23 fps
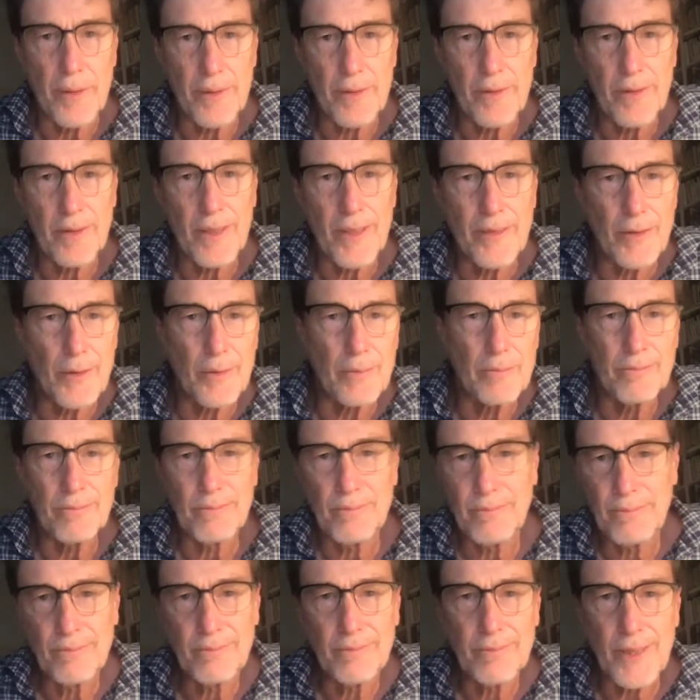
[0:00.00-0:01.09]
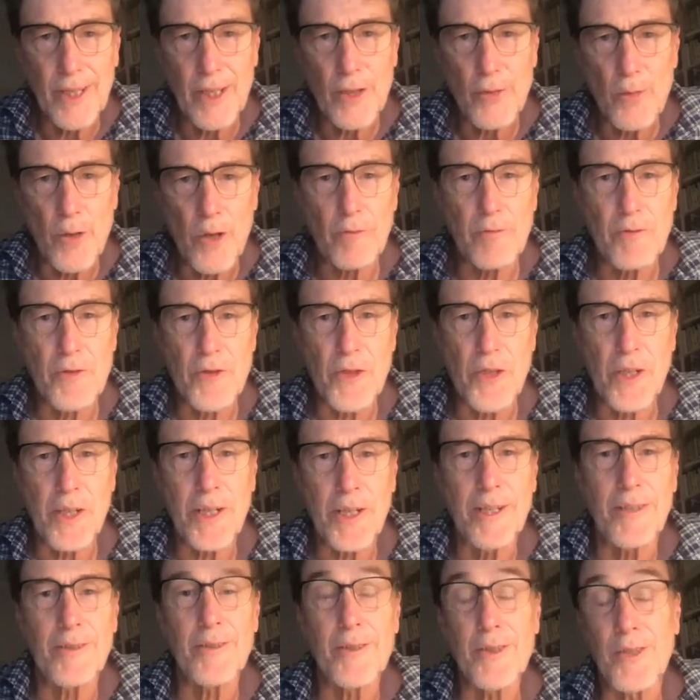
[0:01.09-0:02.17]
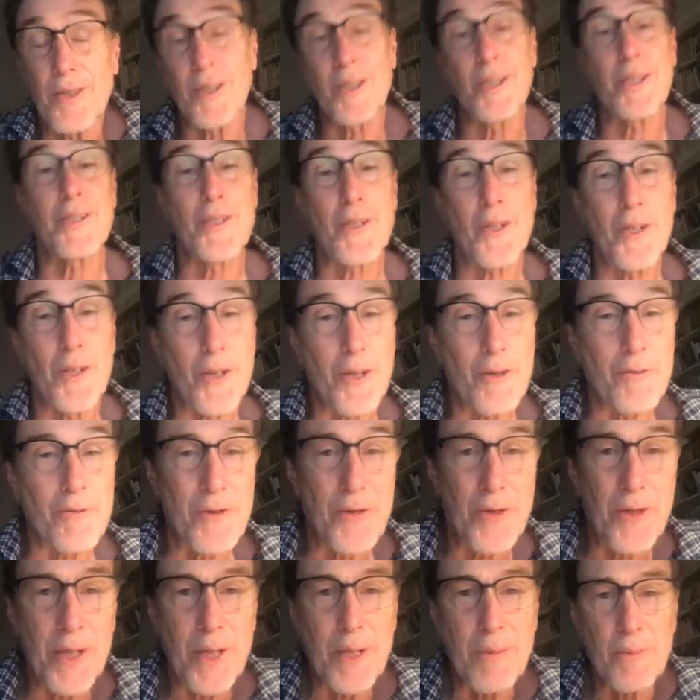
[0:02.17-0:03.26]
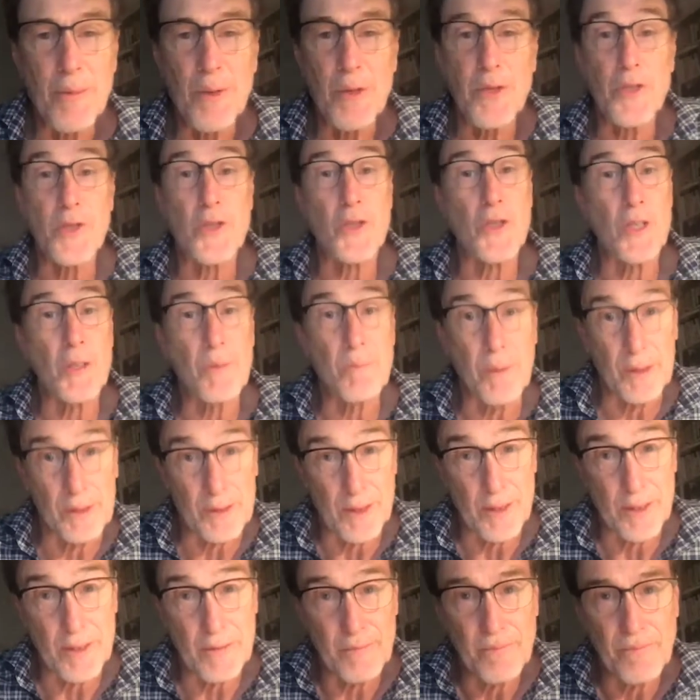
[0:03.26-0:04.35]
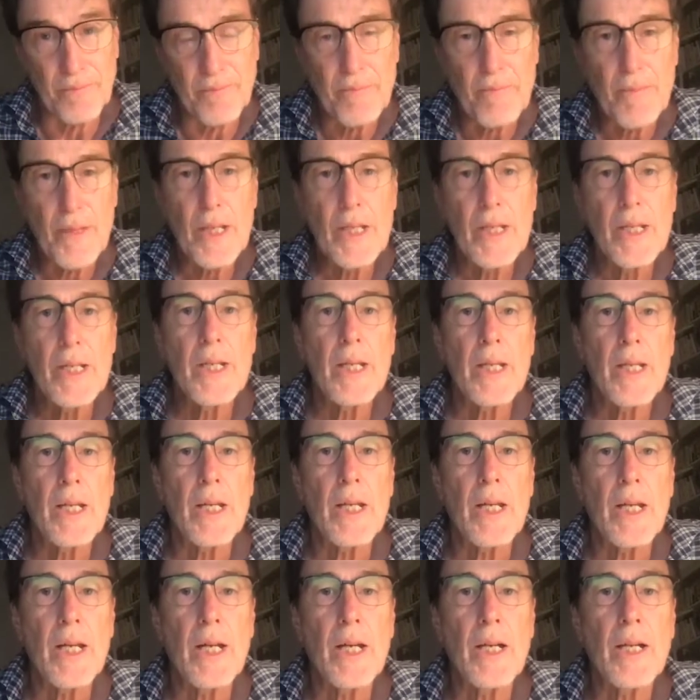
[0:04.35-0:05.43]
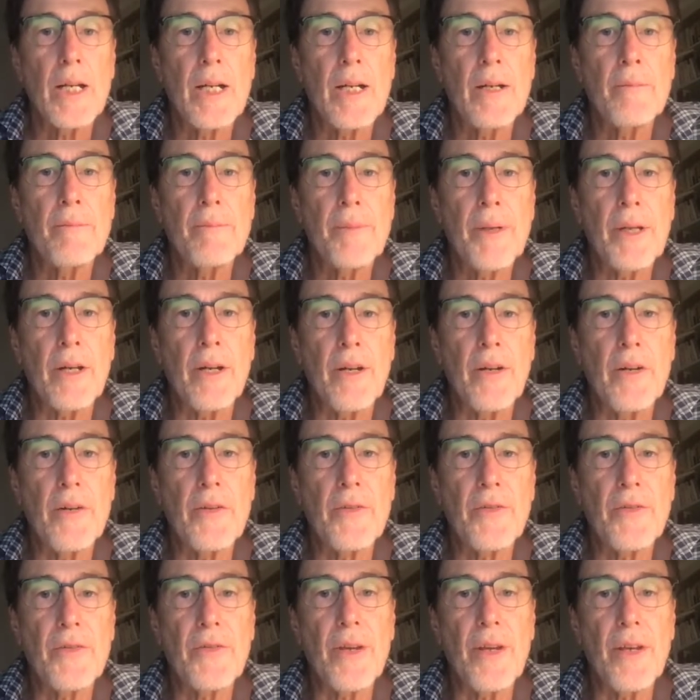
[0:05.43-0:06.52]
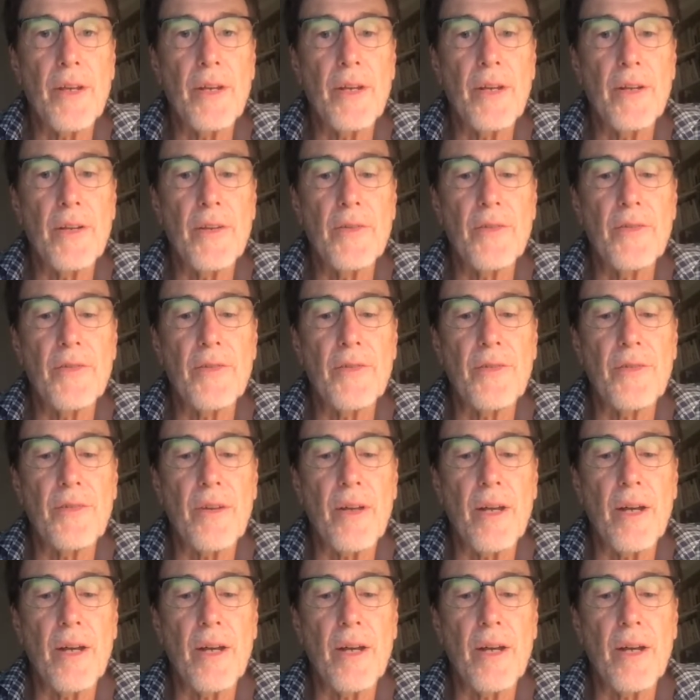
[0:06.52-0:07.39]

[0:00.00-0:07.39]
You'll have to, as we often say, or as I often say, put your seatbelt on, because it is